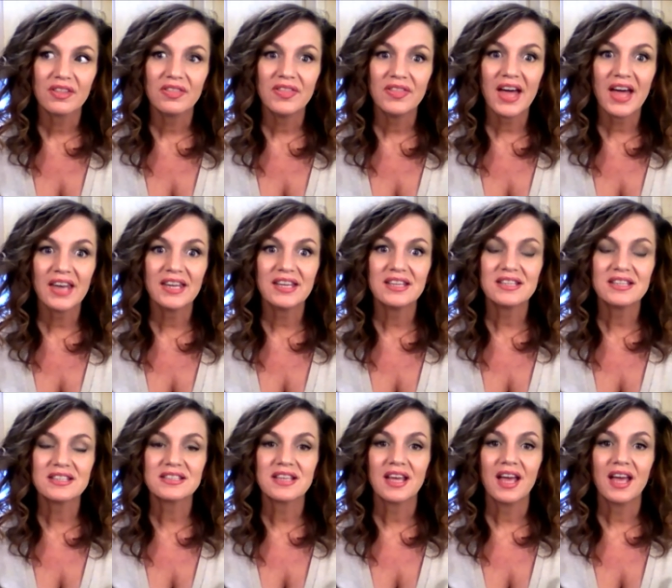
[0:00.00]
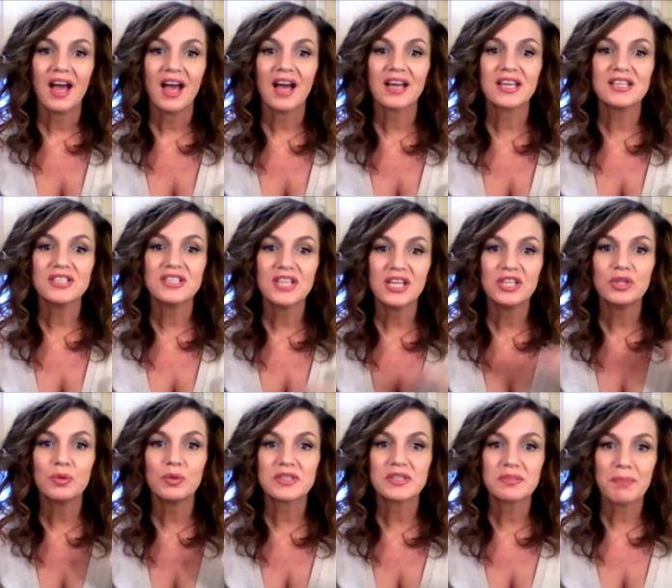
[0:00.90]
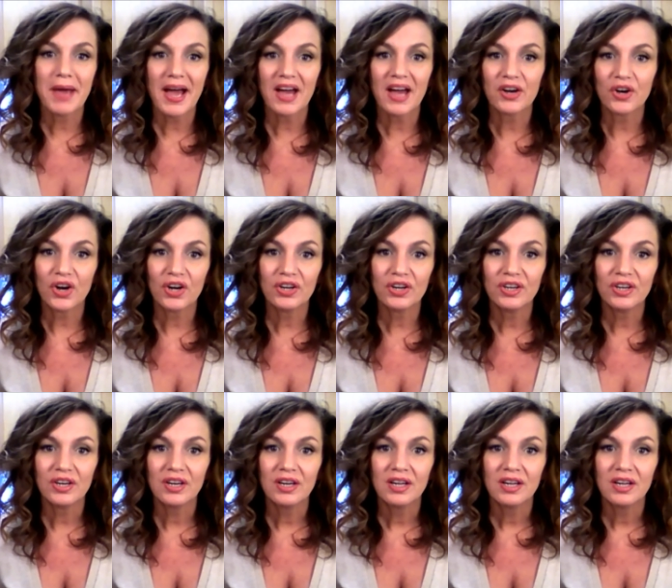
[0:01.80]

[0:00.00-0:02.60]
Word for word: that is a continuous pattern,